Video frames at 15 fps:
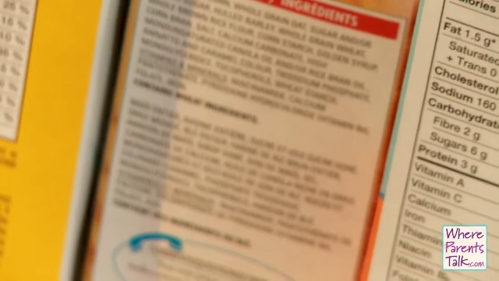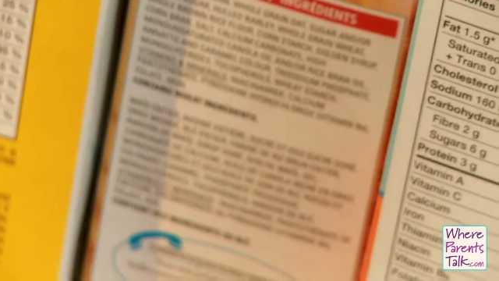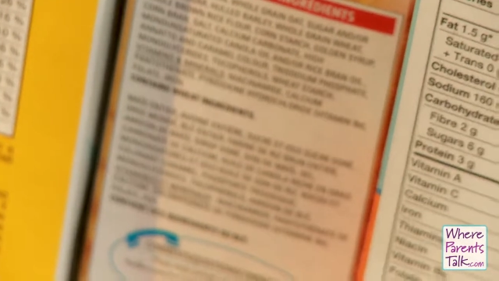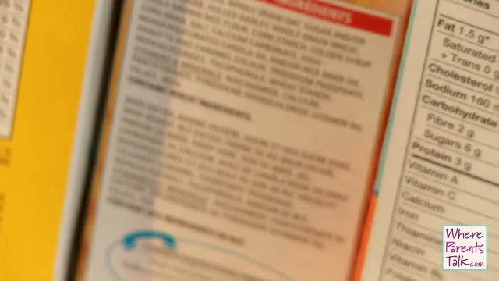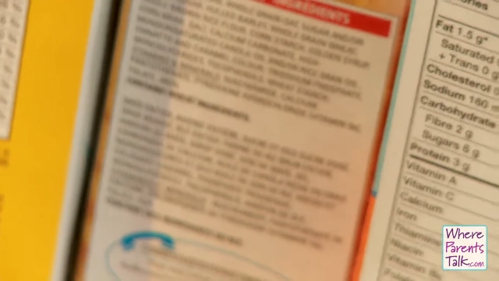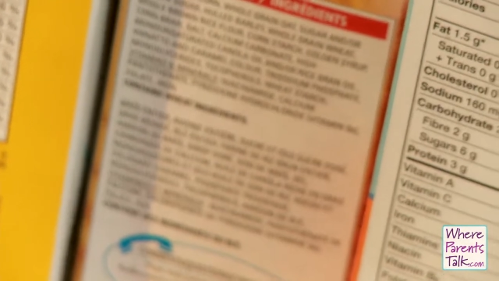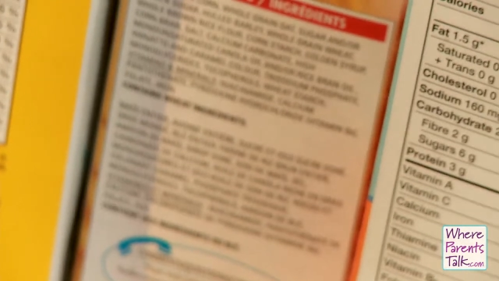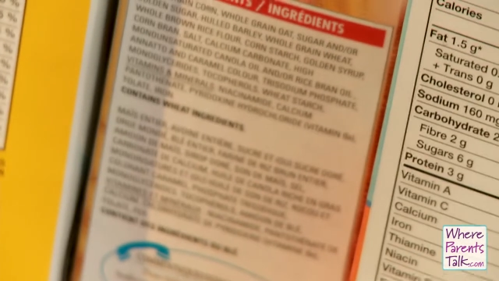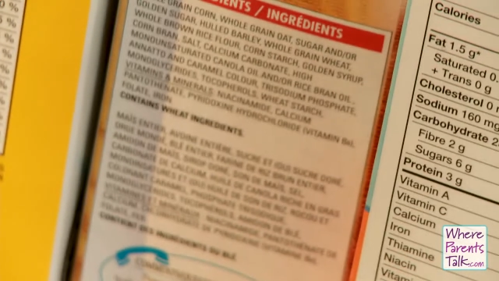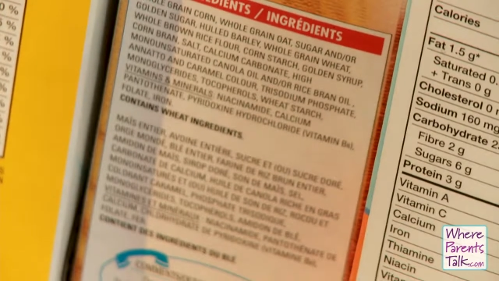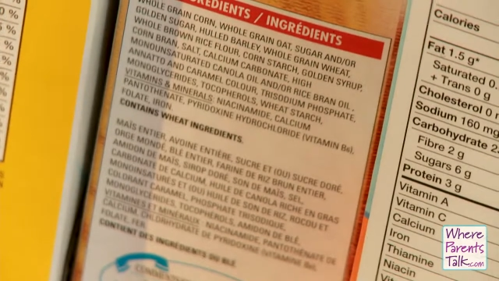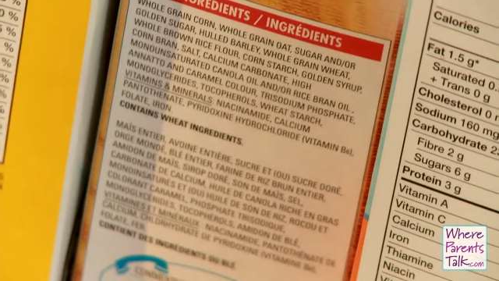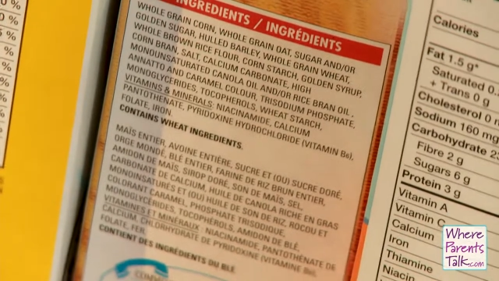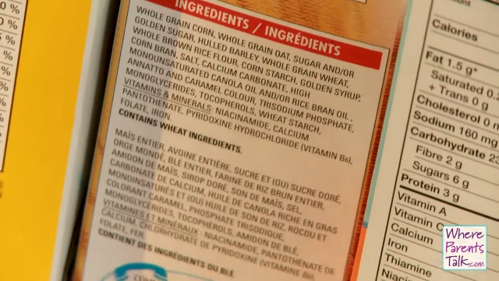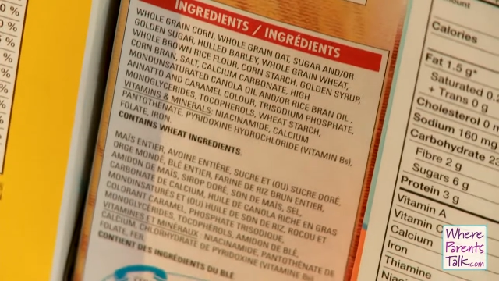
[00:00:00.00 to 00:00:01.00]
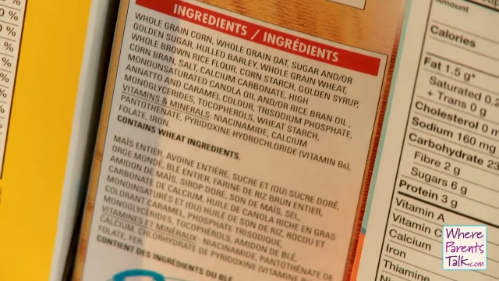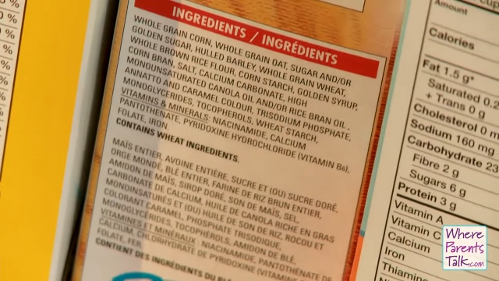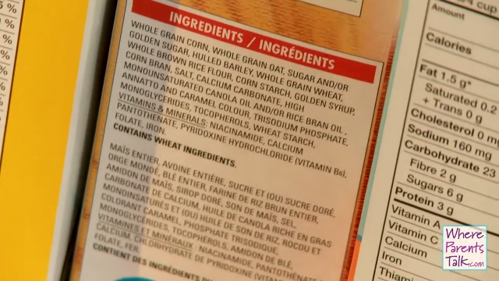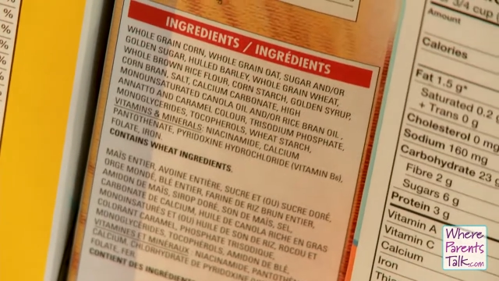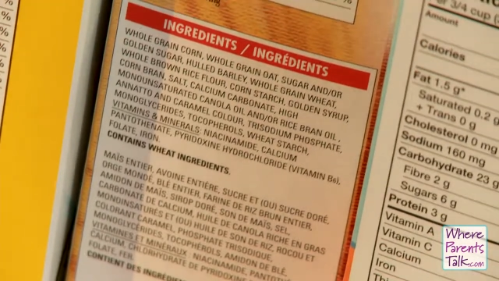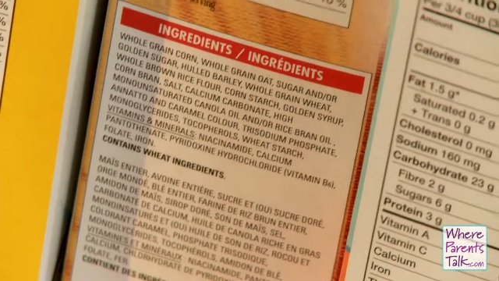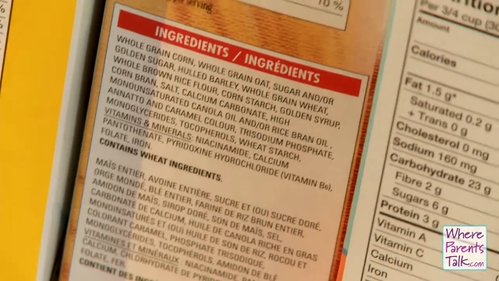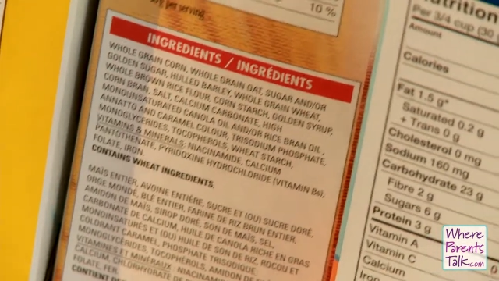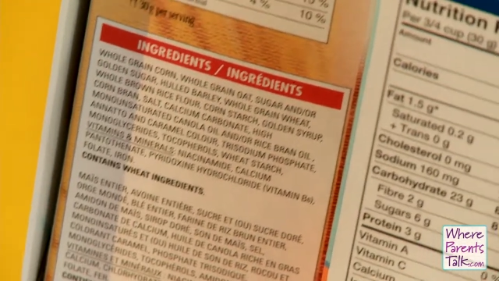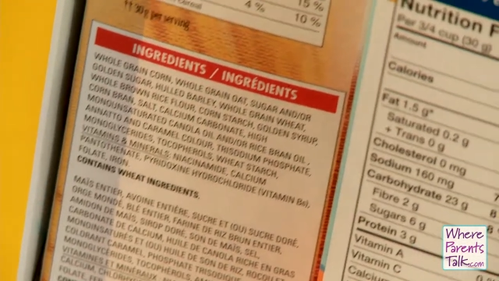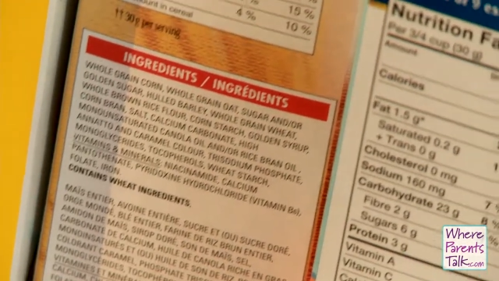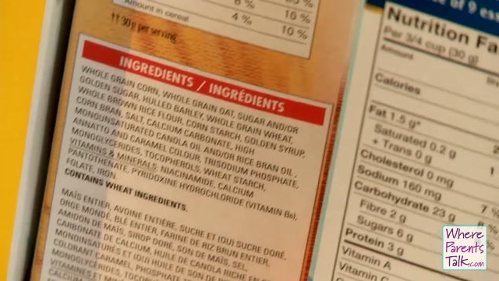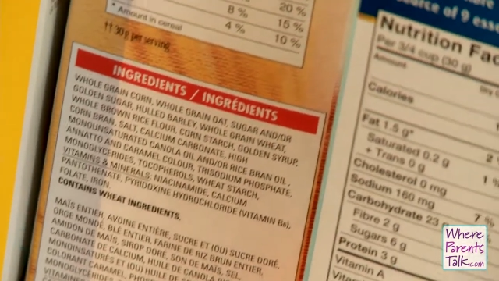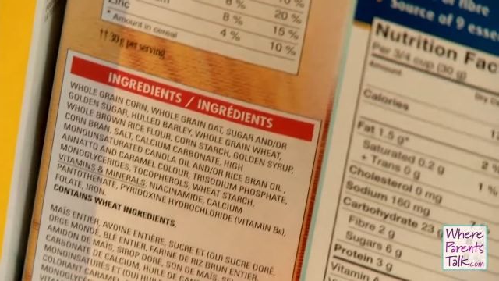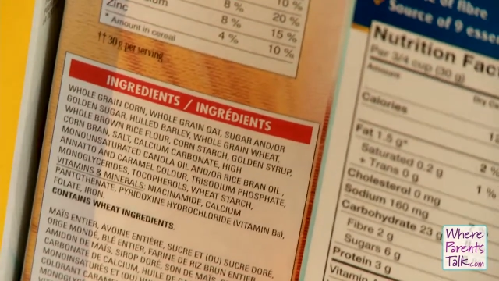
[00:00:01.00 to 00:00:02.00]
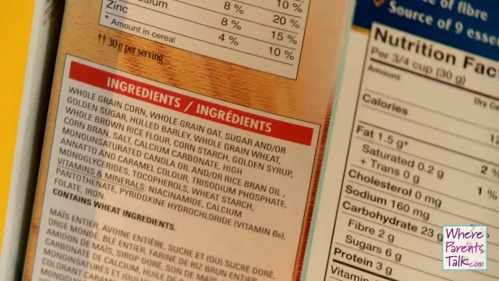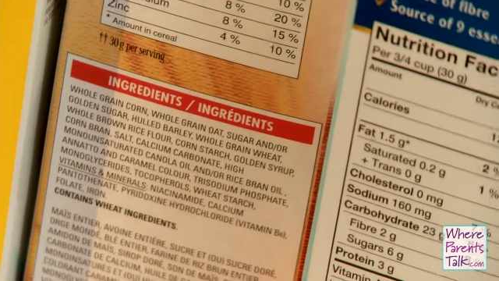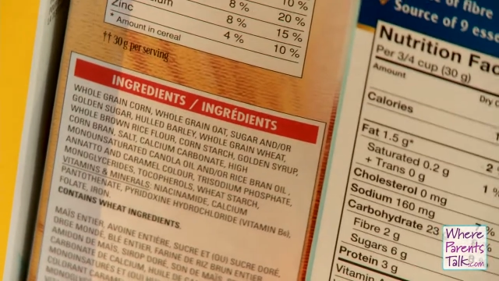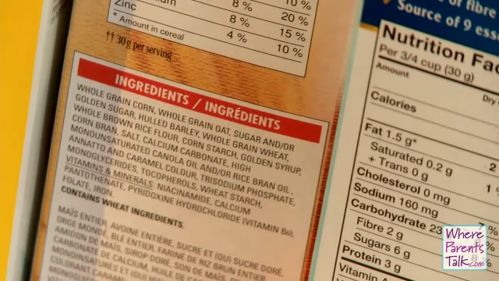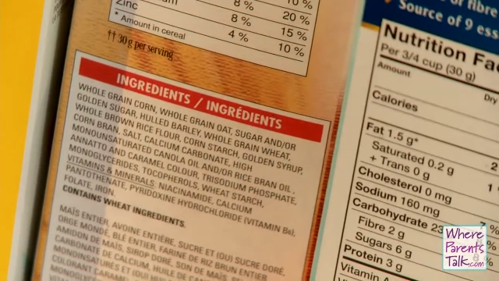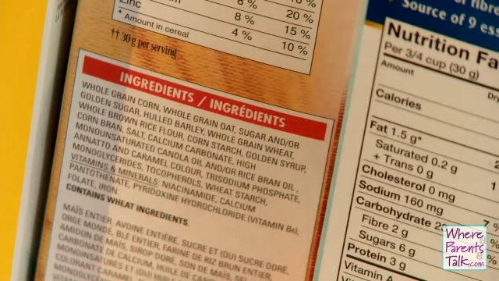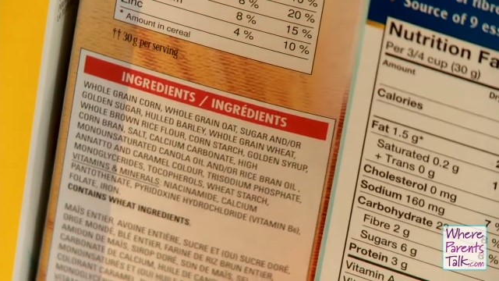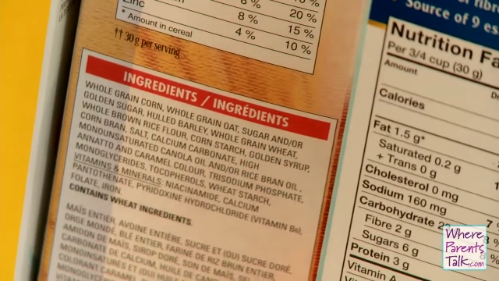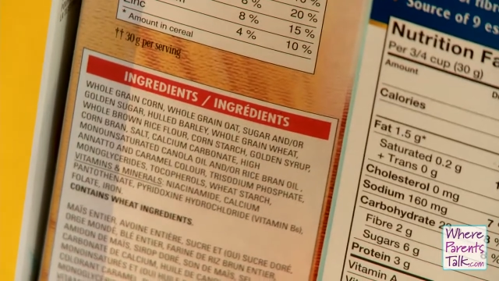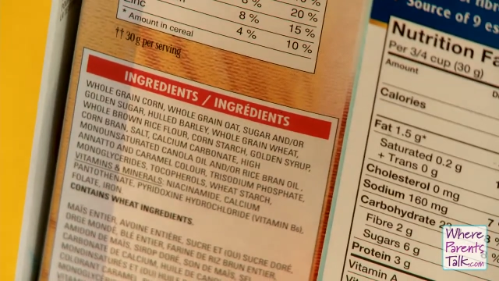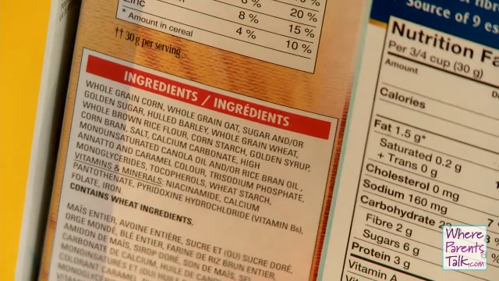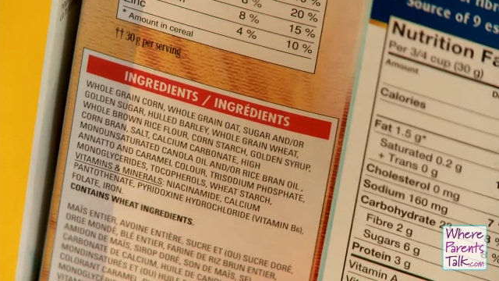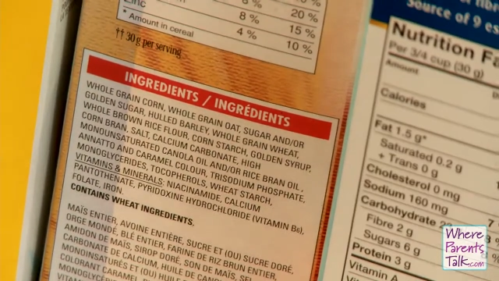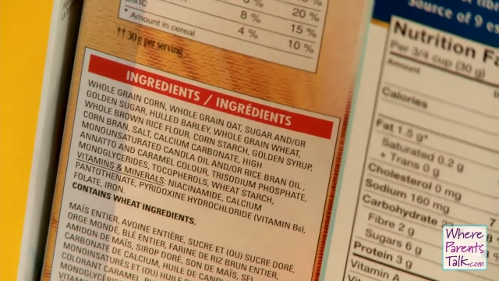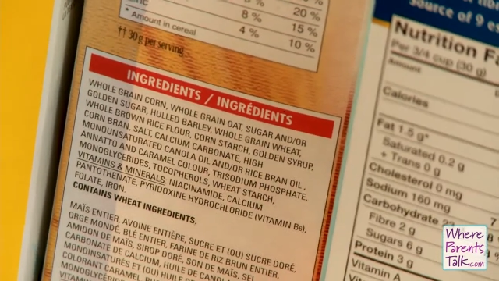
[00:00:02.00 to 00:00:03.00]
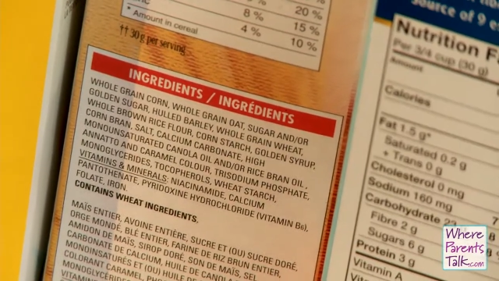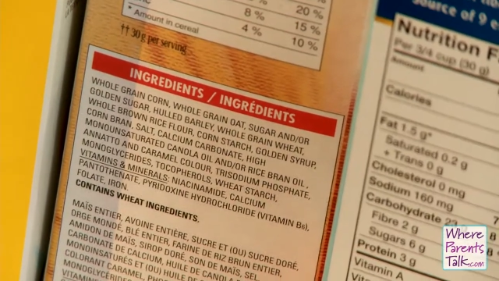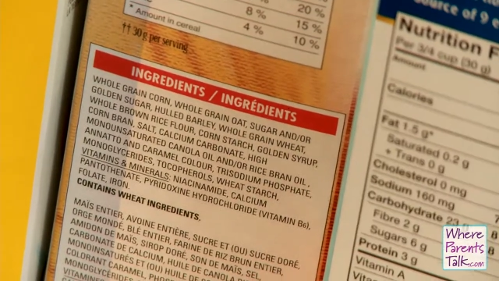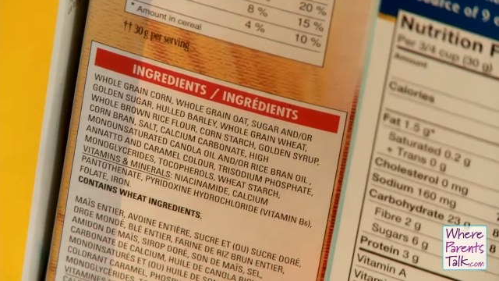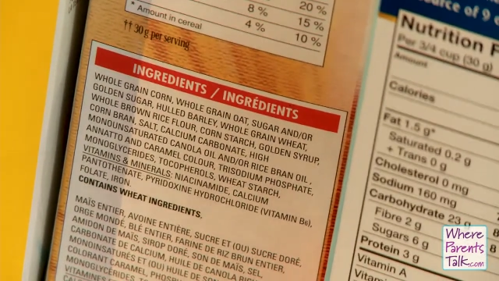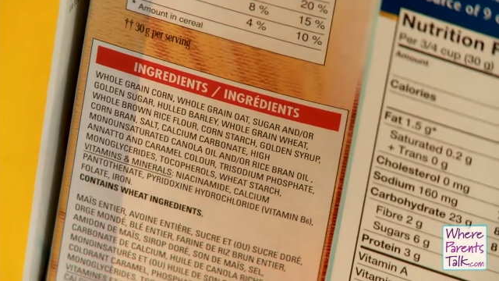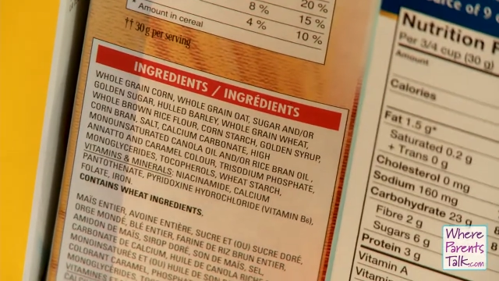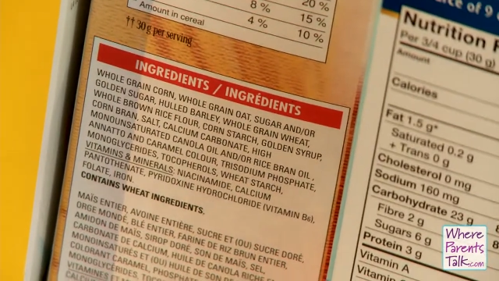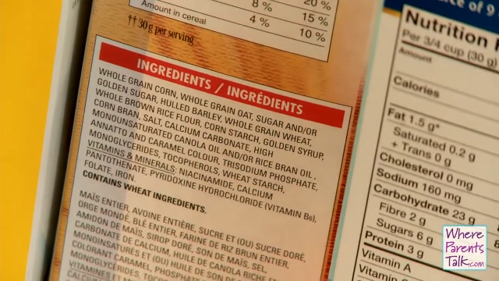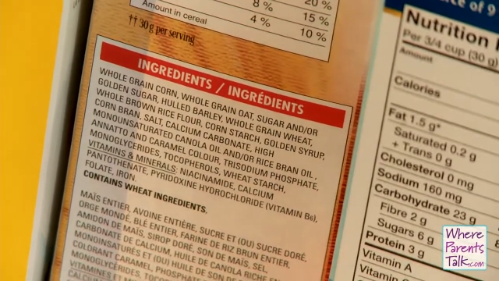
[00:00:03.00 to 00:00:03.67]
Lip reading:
[unreadable: no face in view]